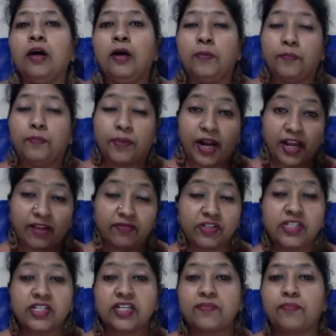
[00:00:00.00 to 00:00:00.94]

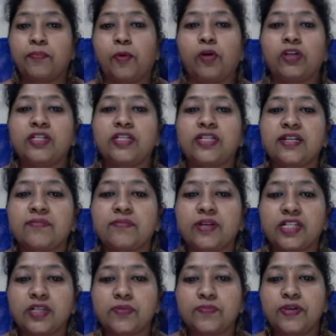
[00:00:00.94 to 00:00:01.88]
privacy policy
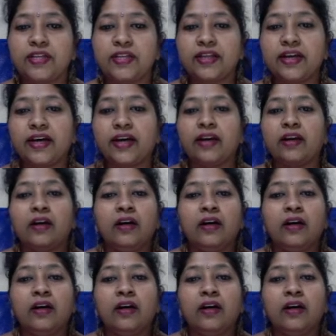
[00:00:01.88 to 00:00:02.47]
must be there,